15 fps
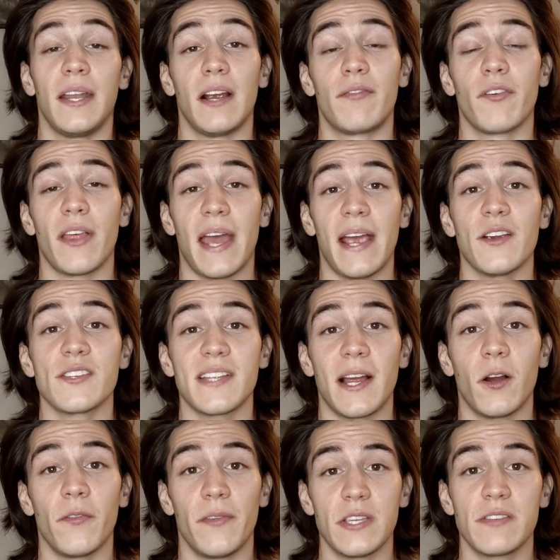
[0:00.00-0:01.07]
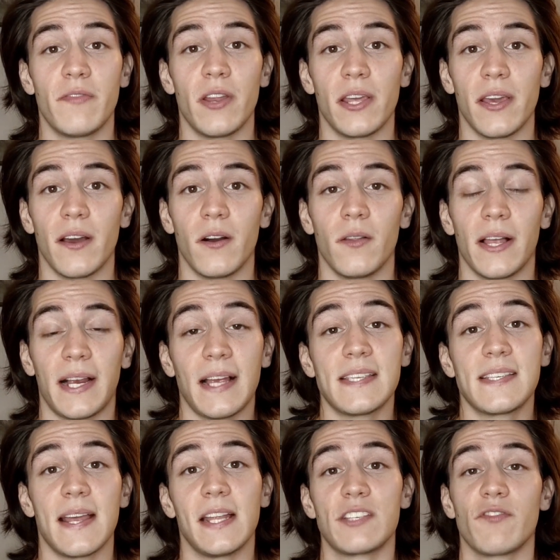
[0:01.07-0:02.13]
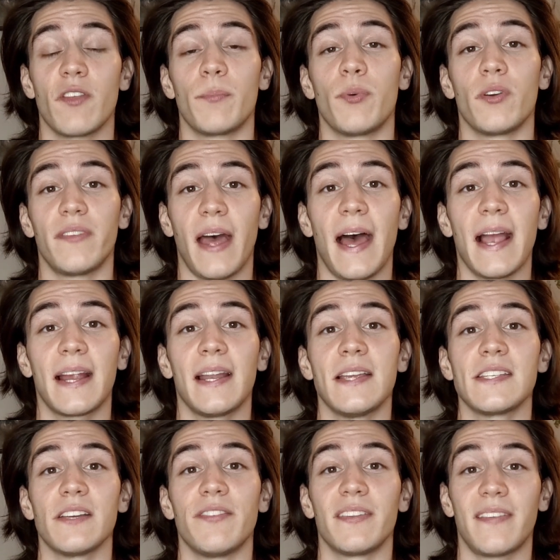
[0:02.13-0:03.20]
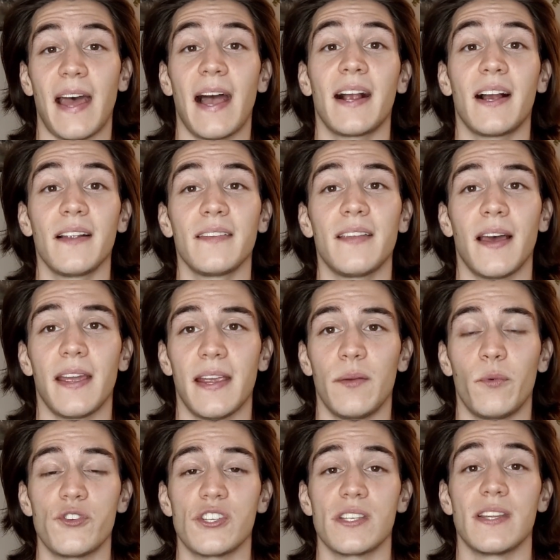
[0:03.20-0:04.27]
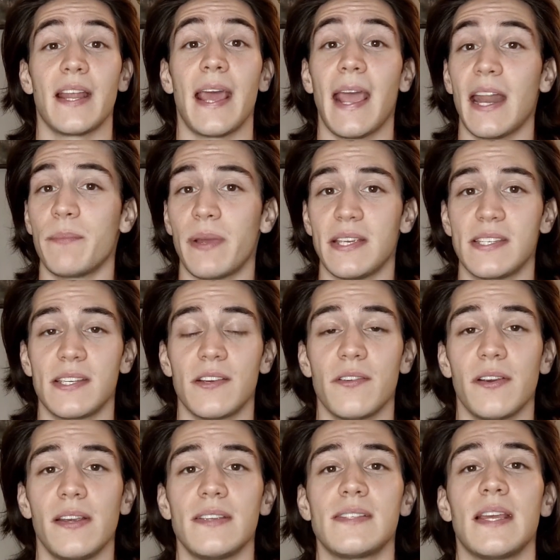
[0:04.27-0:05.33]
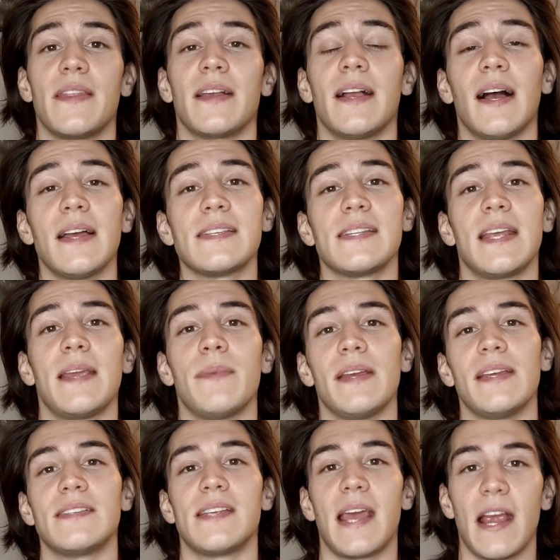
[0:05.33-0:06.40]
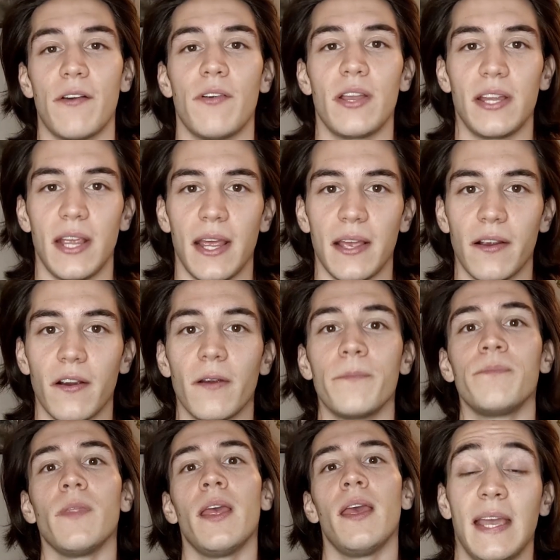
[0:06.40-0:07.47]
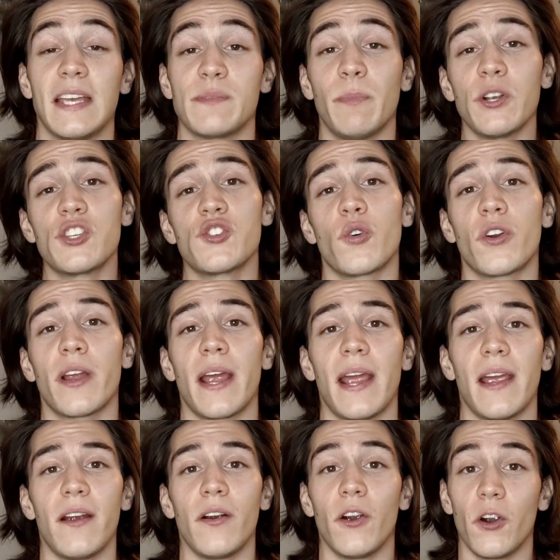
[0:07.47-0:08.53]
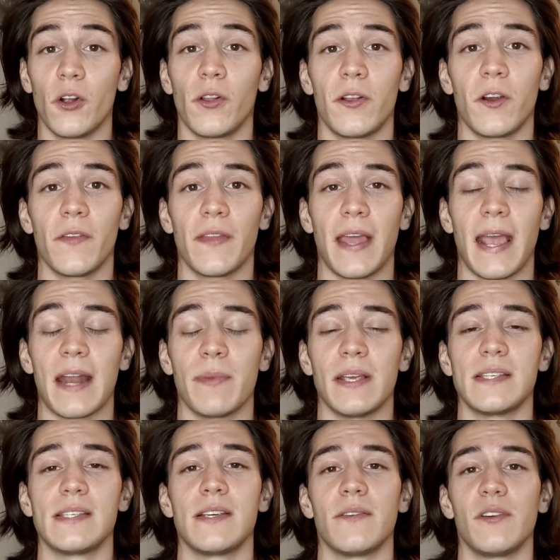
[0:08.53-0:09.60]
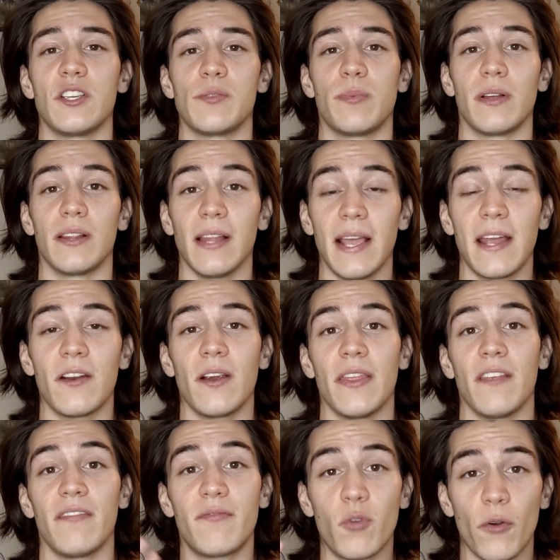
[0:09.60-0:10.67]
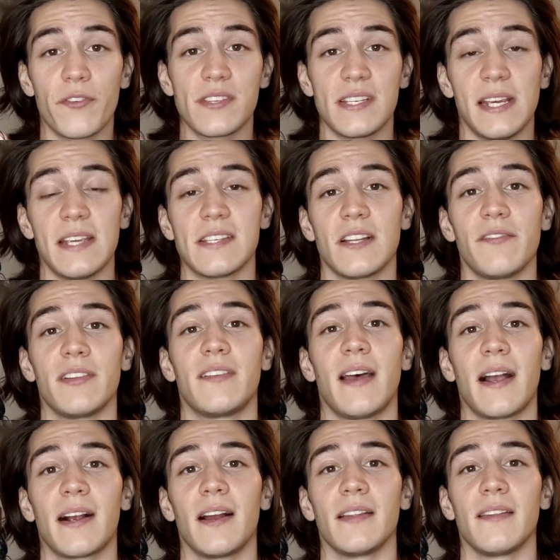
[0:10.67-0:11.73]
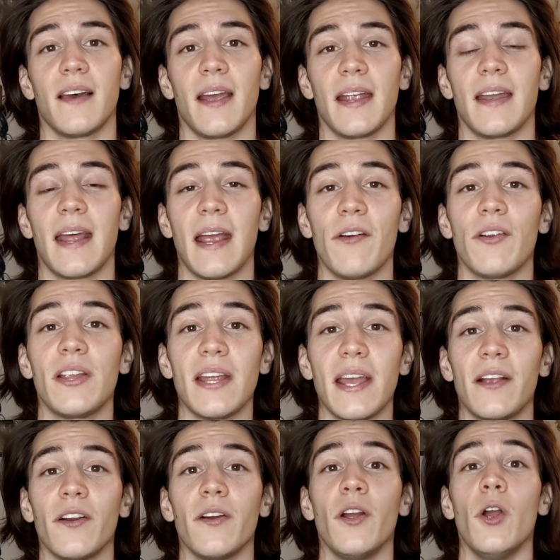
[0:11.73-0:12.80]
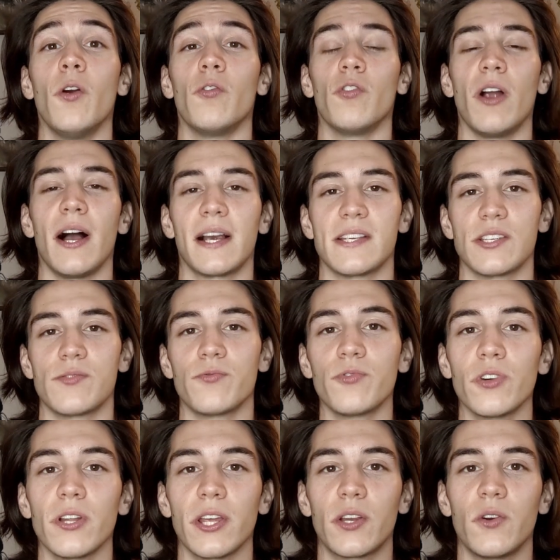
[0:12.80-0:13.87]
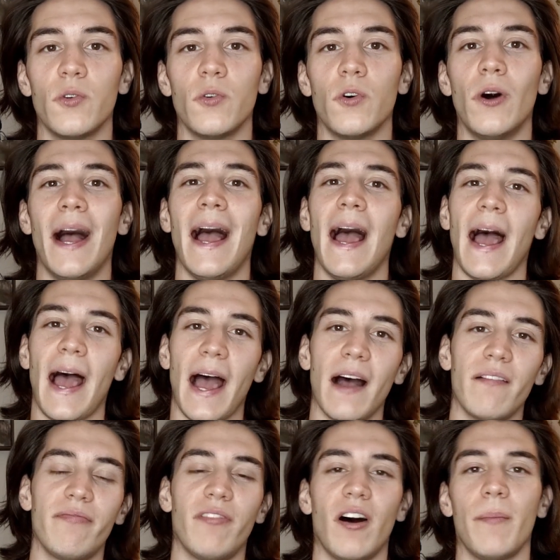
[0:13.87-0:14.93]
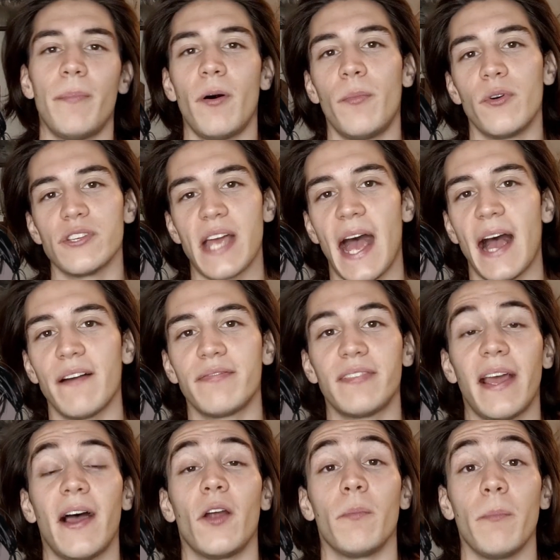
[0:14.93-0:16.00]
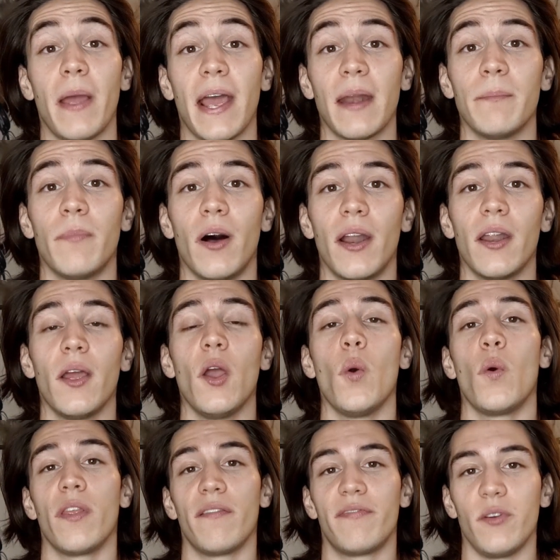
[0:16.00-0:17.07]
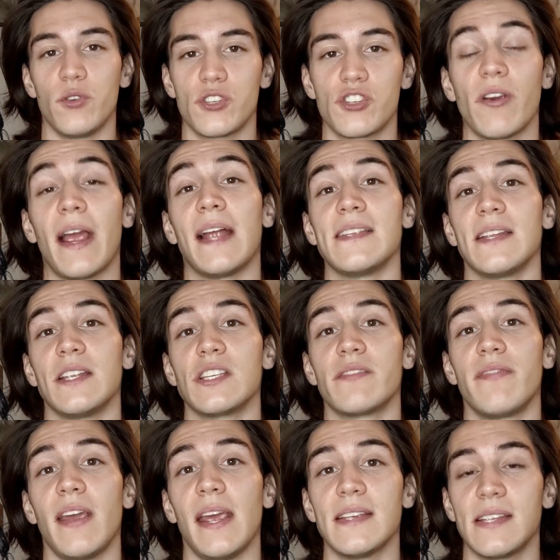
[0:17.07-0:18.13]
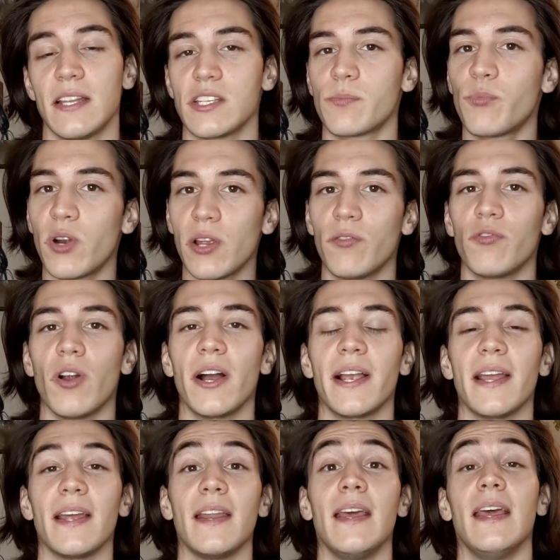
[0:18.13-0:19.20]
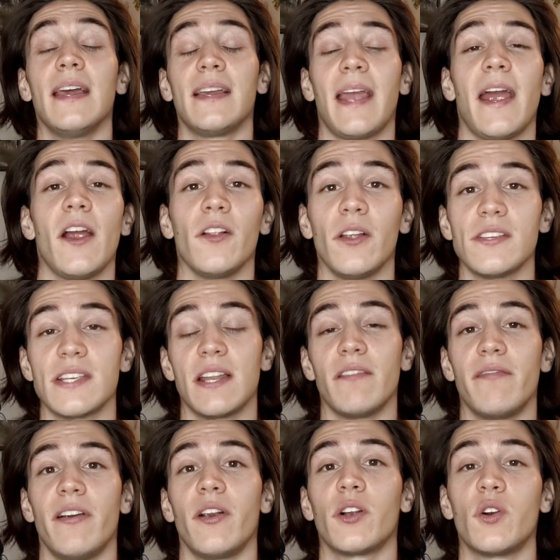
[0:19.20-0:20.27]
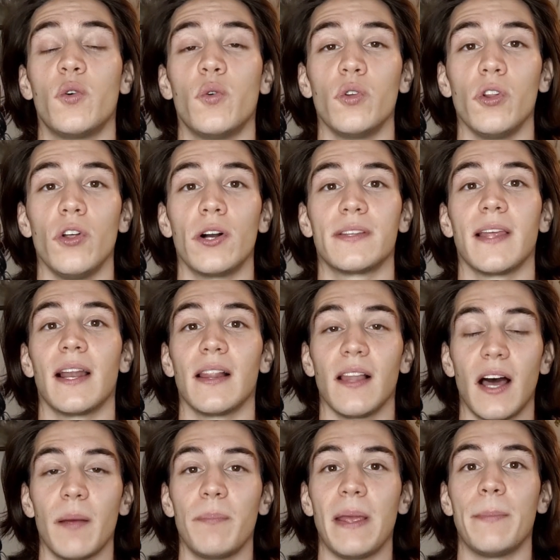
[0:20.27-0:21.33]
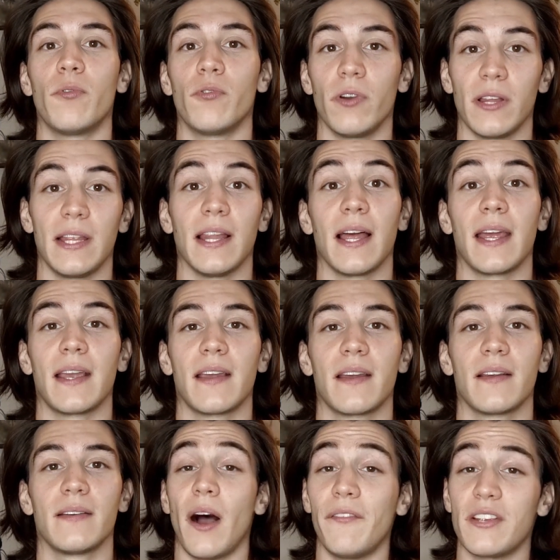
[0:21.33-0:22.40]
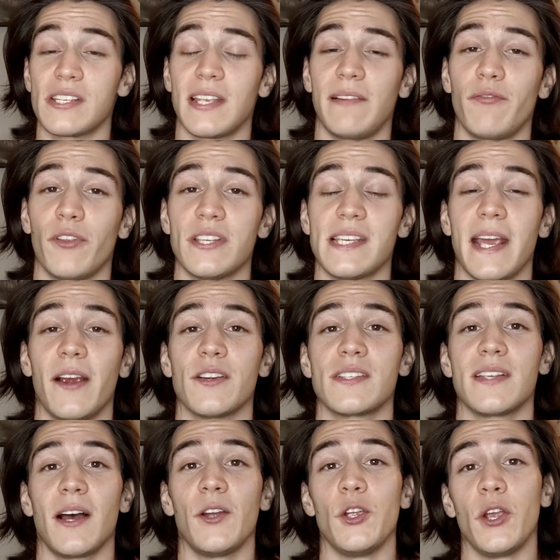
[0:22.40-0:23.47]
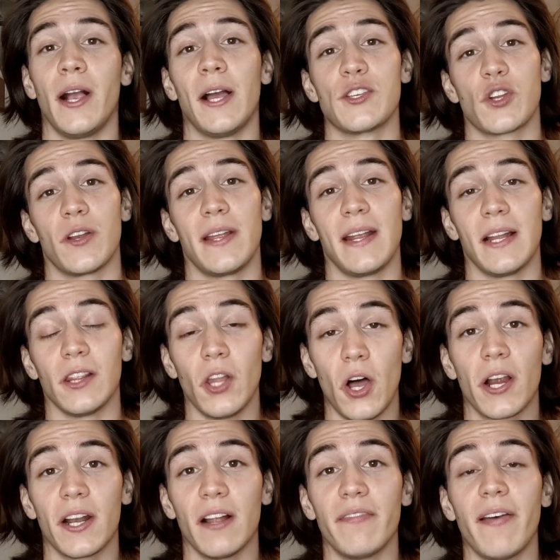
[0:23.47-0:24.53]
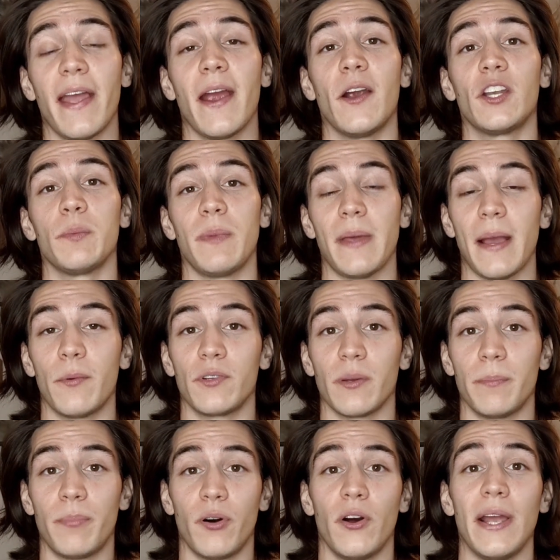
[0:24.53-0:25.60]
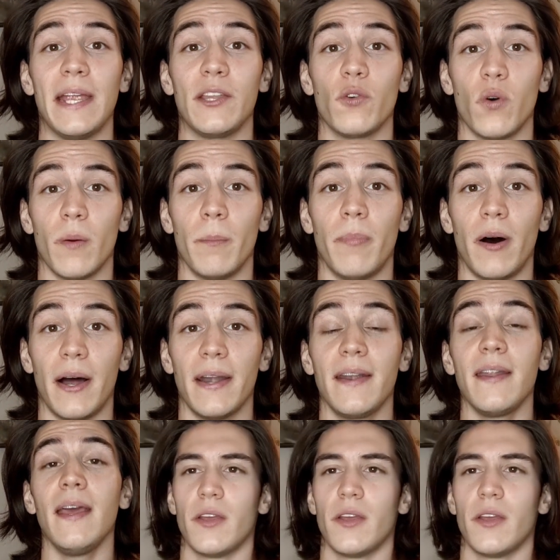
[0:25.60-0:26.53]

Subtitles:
Now for the hairstyle in this video, like I said, it's from the protagonist of Attack on Titan, which is an anime series, and the guy's name is EREN YEAGER. He has much shorter hair earlier in the anime series, but later in the 4th season of Attack on Titan, EREN YEAGER rocks this really cool half up, almost half down man bun with a few strands in his face, and it's pretty rugged, careless, and a very cool look that a lot of people really like. Obviously for this hairstyle, you guys will need long enough hair to be able to put into a bun.